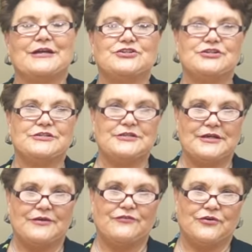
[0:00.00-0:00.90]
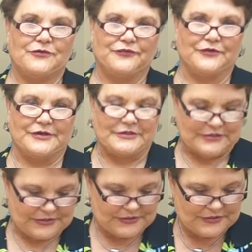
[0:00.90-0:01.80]
and just to give you a for
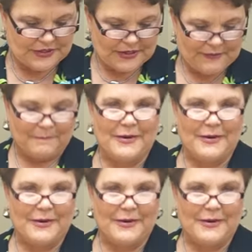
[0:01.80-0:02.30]
instance,